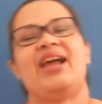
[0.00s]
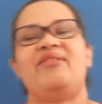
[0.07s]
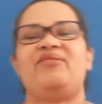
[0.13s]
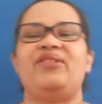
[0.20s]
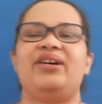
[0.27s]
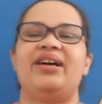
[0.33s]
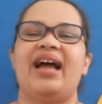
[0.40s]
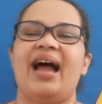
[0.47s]
If
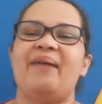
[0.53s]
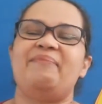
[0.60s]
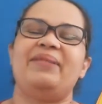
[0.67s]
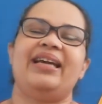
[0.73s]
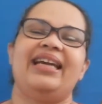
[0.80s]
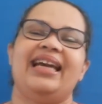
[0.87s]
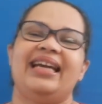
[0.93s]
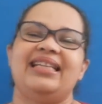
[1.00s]
you're
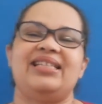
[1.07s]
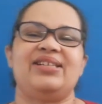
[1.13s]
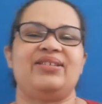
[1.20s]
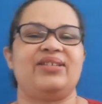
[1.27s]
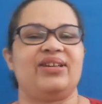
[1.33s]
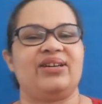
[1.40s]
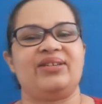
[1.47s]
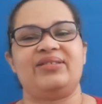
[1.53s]
happy and you
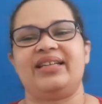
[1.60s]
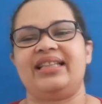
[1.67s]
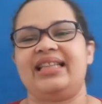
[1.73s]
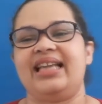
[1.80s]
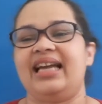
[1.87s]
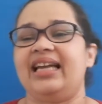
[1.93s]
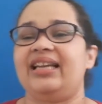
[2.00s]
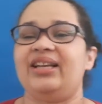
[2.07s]
know it,
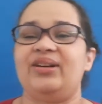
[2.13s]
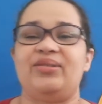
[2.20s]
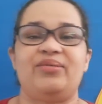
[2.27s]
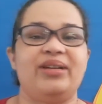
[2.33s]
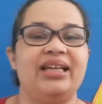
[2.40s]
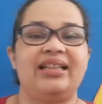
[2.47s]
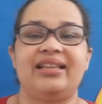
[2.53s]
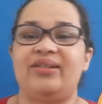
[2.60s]
then you
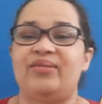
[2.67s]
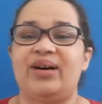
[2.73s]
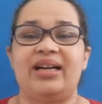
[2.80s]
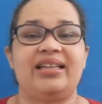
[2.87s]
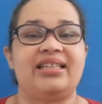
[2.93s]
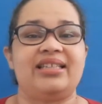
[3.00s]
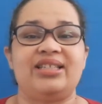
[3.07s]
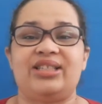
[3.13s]
really
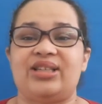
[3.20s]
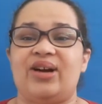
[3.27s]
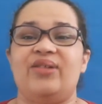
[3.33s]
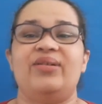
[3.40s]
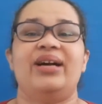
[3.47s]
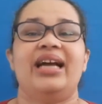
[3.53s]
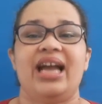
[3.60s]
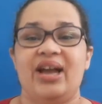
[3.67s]
wanna show.
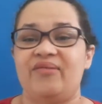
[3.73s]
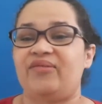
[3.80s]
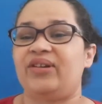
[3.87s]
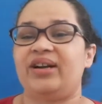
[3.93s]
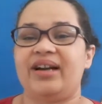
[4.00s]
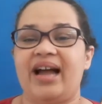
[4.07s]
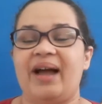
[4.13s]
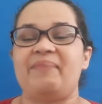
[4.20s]
If
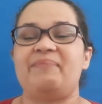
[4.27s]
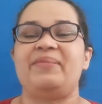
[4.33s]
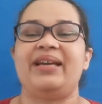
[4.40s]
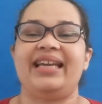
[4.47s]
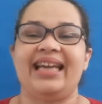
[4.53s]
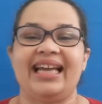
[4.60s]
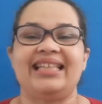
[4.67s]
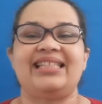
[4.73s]
you're
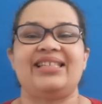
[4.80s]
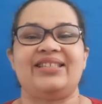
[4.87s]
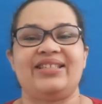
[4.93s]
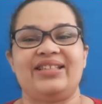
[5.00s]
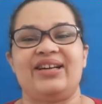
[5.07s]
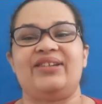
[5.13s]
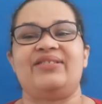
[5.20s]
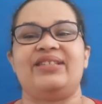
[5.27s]
happy and you
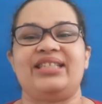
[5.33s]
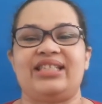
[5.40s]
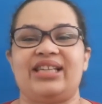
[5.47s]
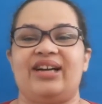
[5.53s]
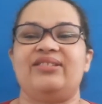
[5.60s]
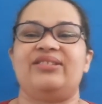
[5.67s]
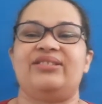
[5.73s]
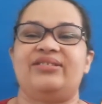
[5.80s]
know it,
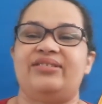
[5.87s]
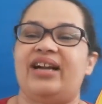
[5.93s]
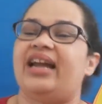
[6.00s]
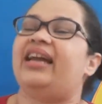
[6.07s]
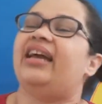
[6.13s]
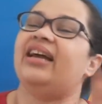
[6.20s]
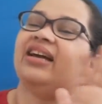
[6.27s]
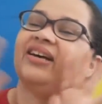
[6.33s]
shout
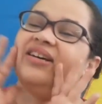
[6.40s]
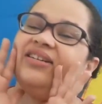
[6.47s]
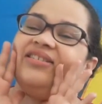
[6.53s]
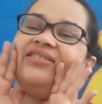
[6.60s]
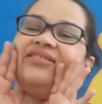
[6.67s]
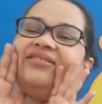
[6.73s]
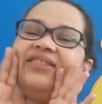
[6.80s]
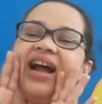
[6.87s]
hooray.
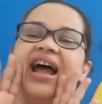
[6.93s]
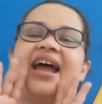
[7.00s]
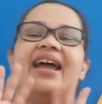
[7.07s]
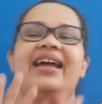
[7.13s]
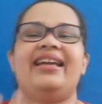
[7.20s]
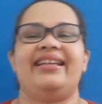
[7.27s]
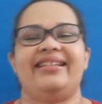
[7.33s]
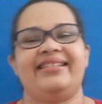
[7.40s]

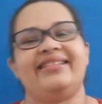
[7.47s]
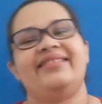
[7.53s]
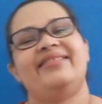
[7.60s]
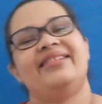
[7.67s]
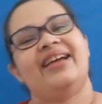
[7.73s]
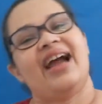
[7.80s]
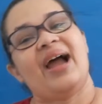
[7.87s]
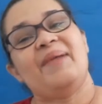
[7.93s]
Hooray! If
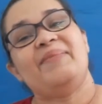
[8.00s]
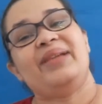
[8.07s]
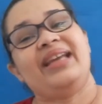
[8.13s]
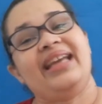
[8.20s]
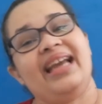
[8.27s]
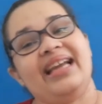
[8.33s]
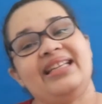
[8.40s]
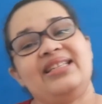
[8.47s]
you're
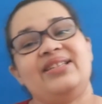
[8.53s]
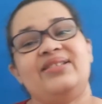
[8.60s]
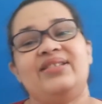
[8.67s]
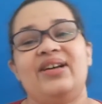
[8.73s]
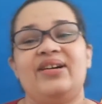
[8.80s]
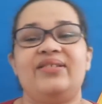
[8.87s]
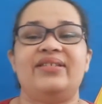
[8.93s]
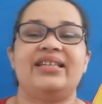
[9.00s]
happy And you
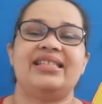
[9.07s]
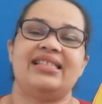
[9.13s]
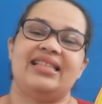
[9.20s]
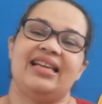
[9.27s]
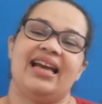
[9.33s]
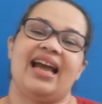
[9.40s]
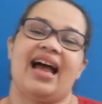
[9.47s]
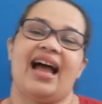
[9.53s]
know it,
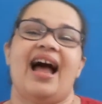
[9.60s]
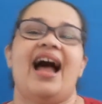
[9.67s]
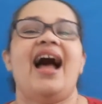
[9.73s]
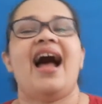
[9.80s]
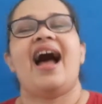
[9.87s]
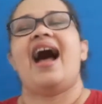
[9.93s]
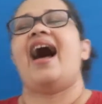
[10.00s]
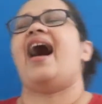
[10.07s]
say
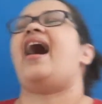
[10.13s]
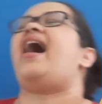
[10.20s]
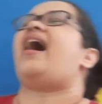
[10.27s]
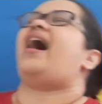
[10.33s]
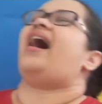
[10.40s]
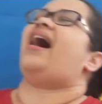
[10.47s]
ha